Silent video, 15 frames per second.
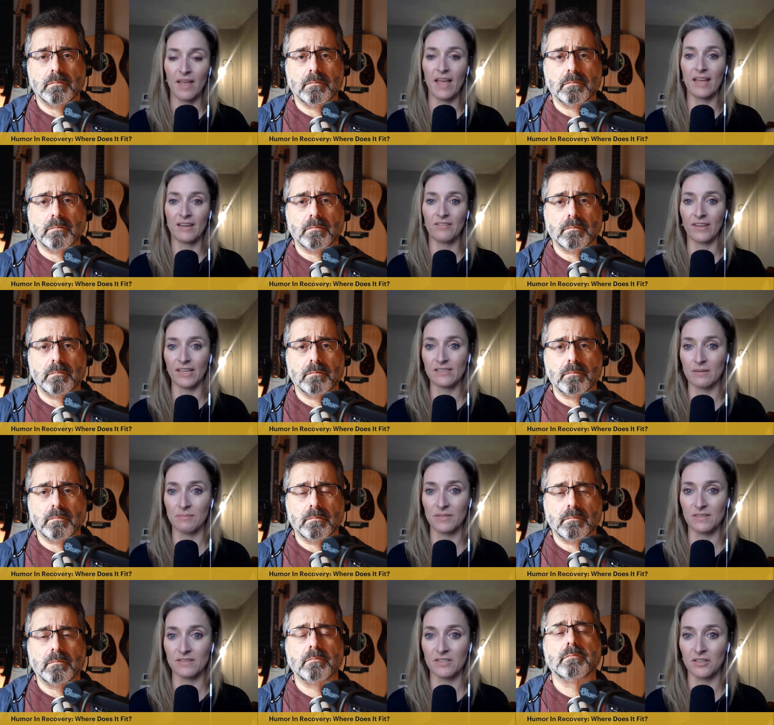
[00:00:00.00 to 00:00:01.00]
Speaker 1: And if I
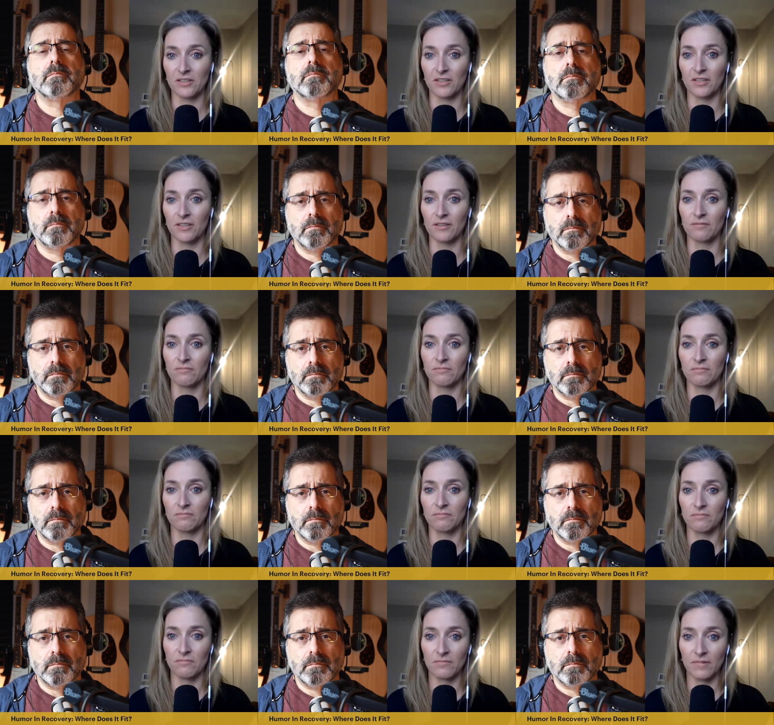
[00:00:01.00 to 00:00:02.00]
accept this terror,
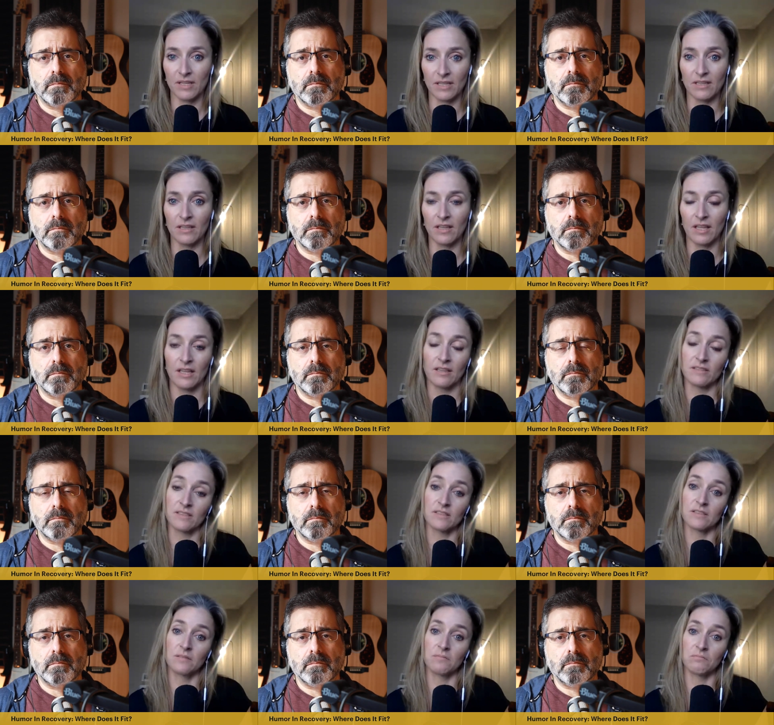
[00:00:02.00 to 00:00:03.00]
it
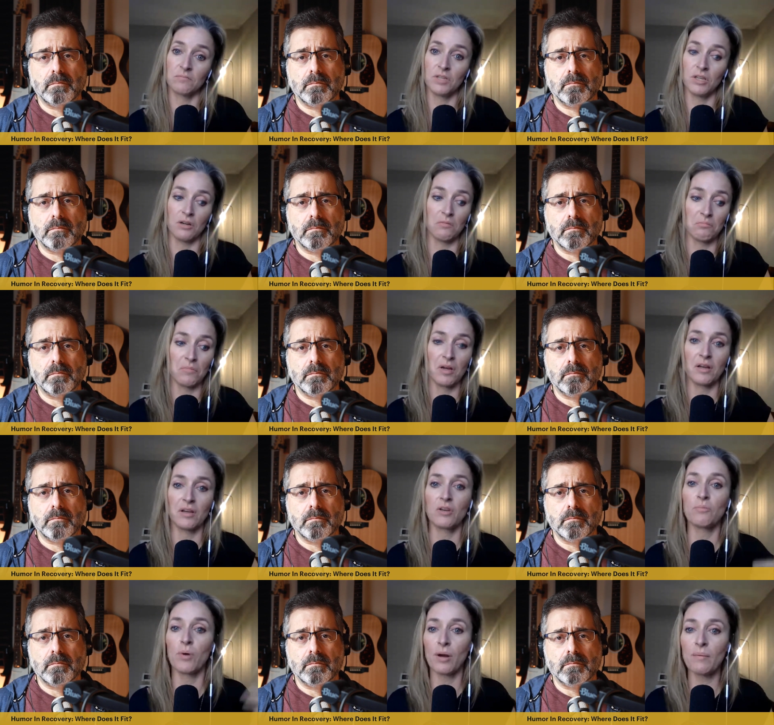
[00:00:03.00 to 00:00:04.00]
it's, you
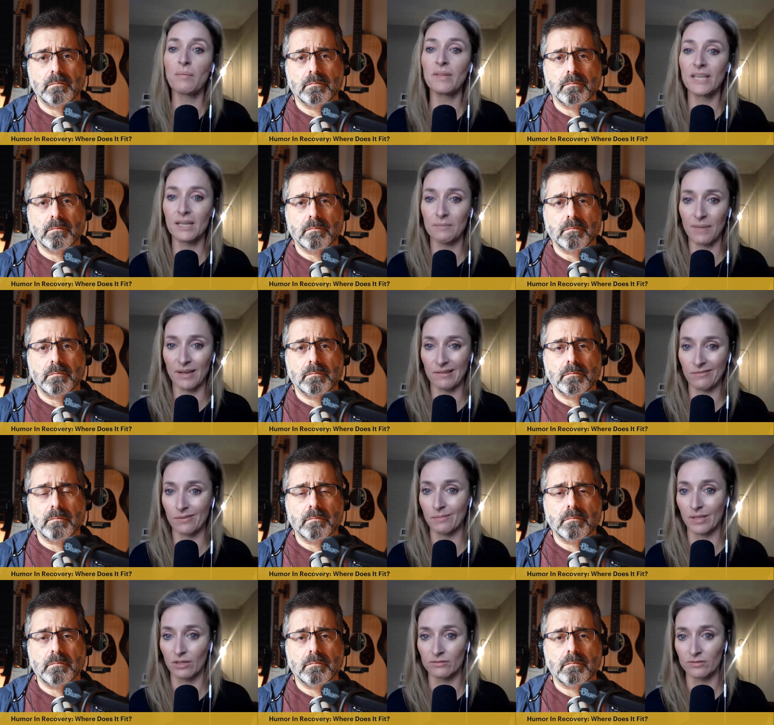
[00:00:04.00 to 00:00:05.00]
know, probably going to
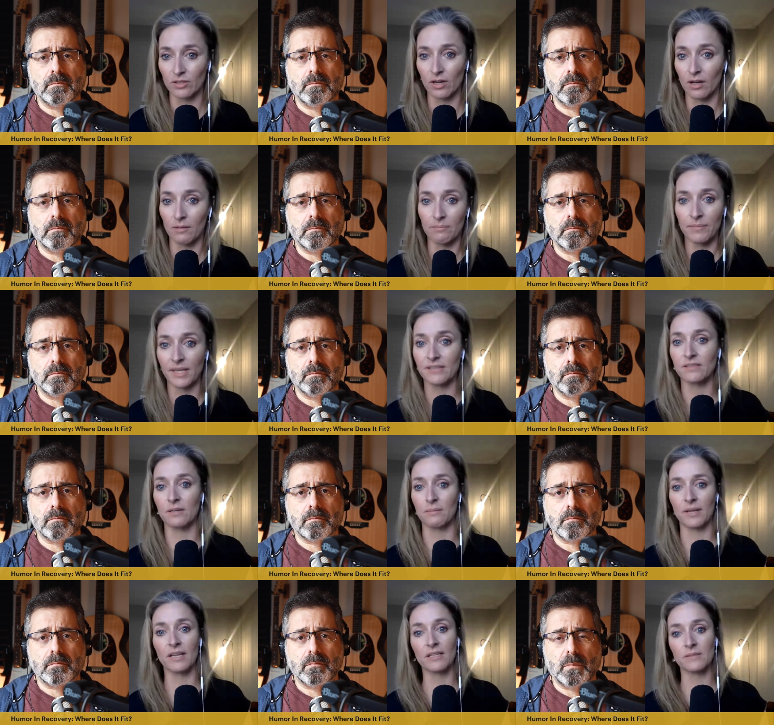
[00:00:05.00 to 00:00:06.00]
benefit me overall based
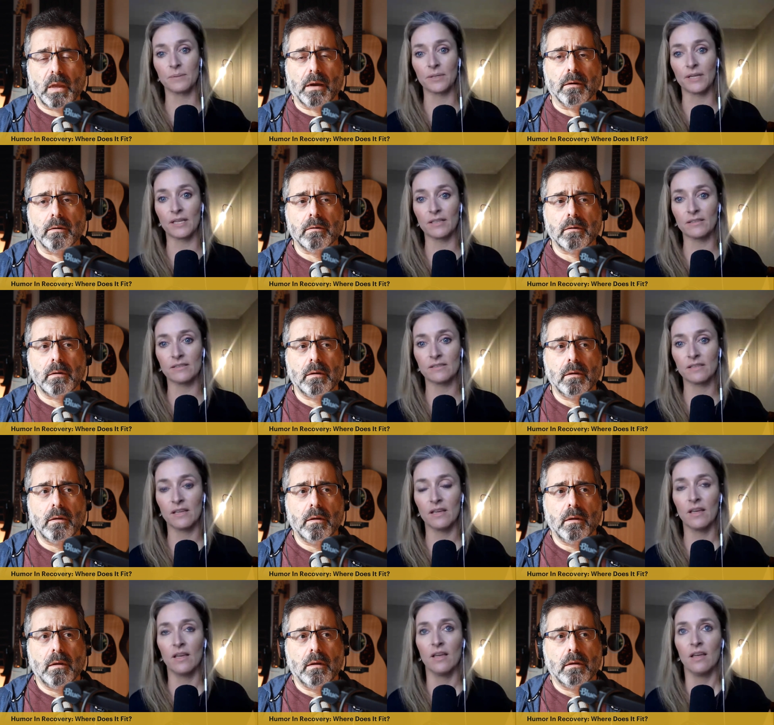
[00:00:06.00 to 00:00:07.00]
on my
Speaker 2: experience.
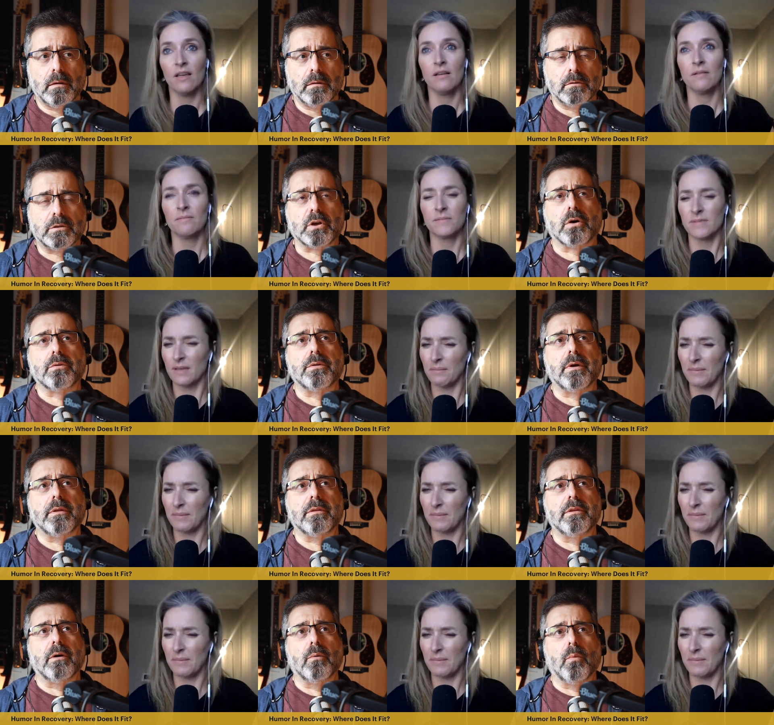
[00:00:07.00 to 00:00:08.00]
Yeah. So Does that the, make
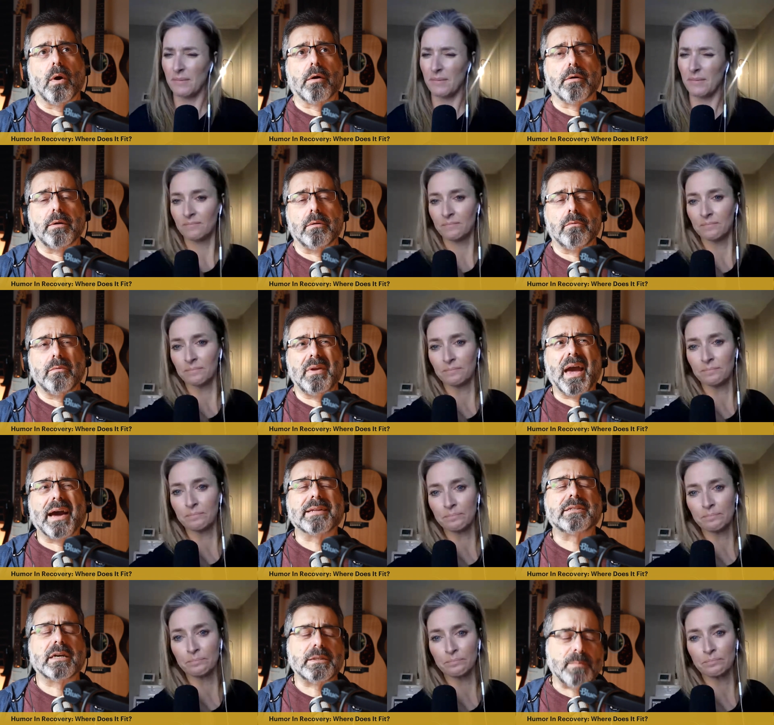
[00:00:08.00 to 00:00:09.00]
sense? yeah, it
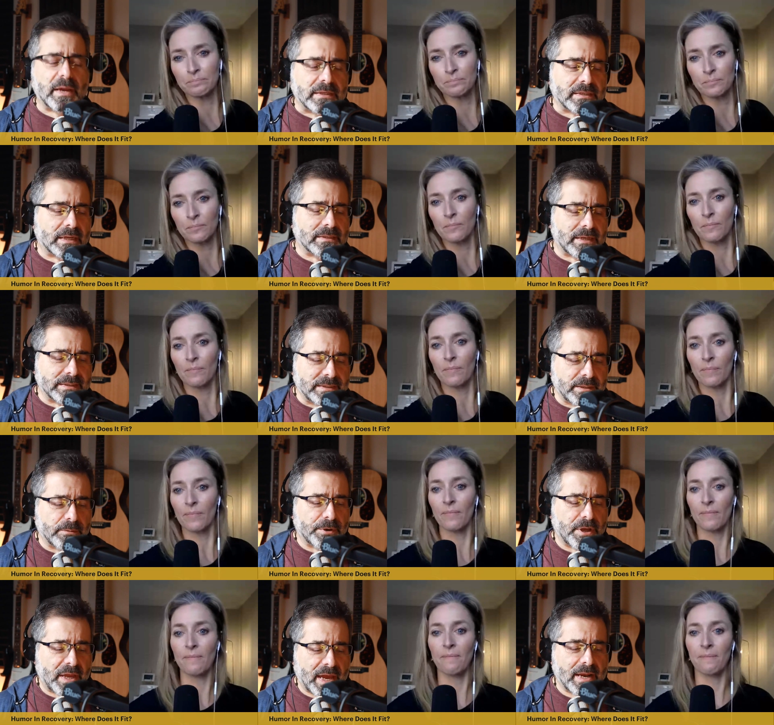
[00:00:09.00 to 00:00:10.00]
does make sense. I see where
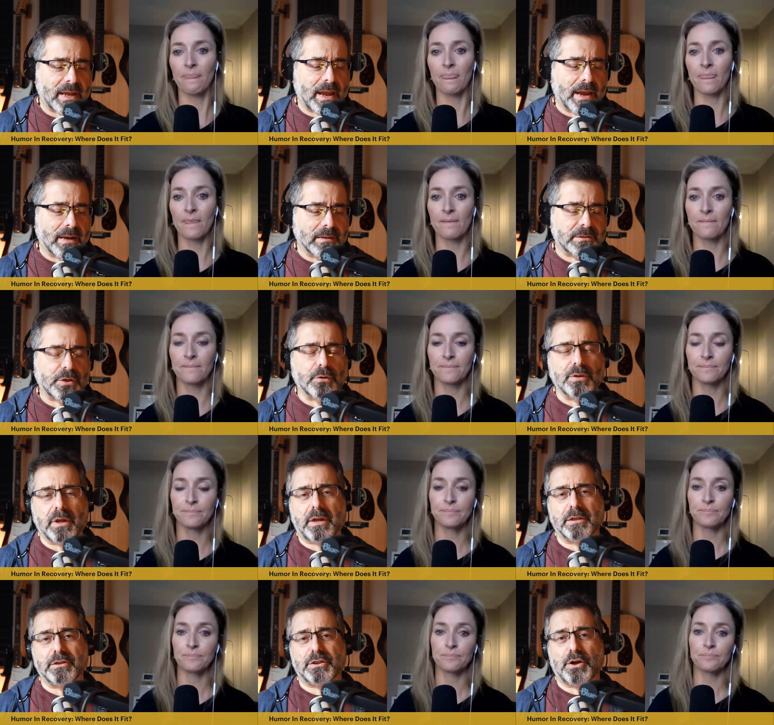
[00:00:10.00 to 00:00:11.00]
you're getting at. So the
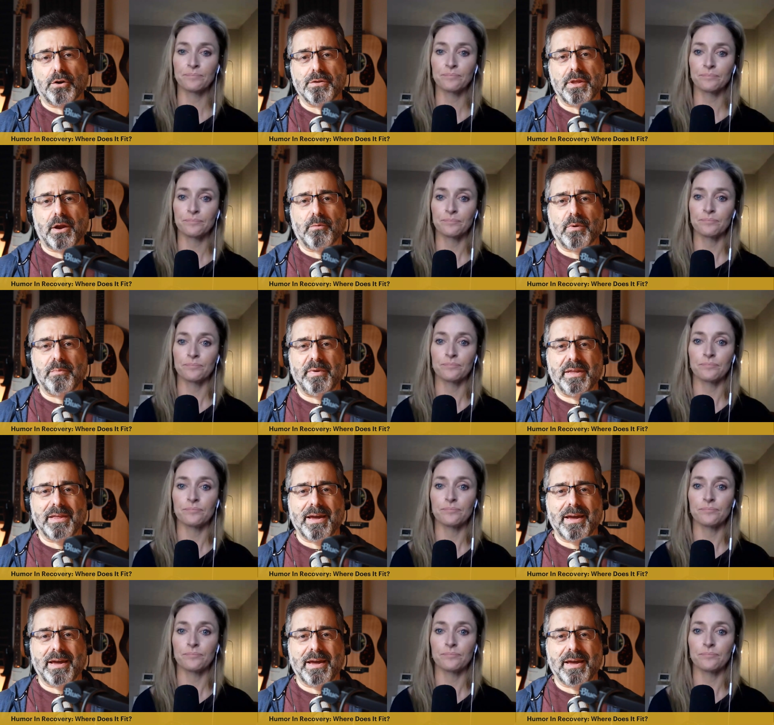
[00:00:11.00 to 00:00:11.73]
concern there would be